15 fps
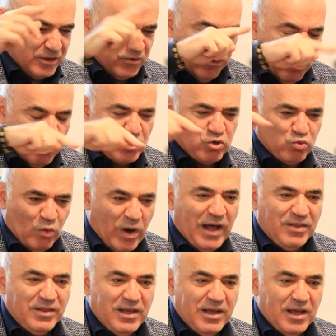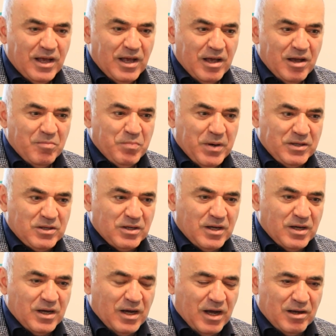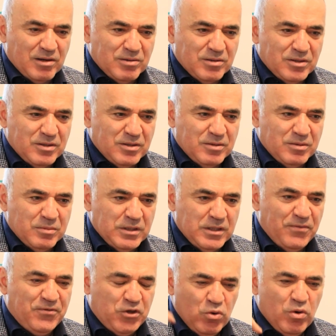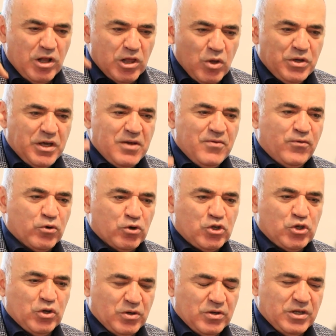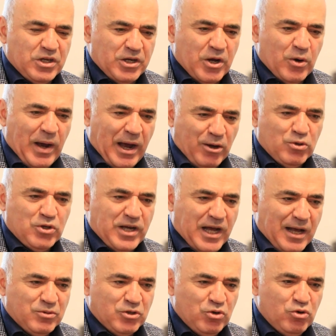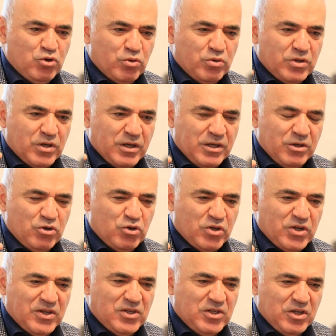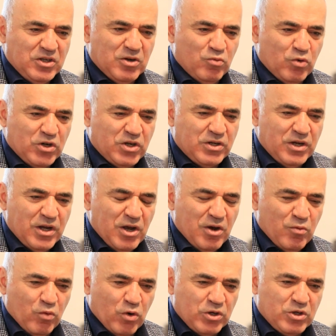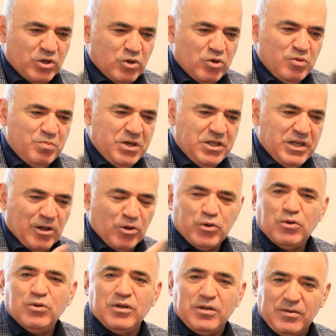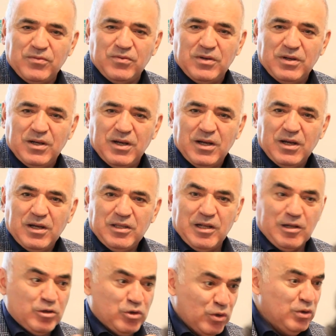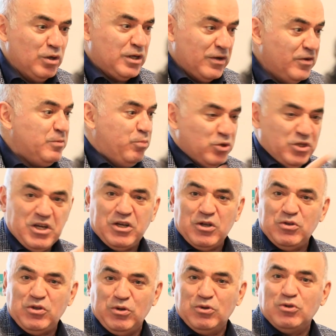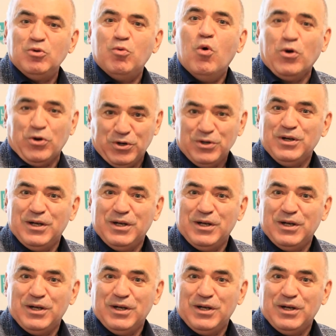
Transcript: forced one, but if you are looking for certain outcomes, you should consider what could be the alternative. The alternative is Putin continues the war.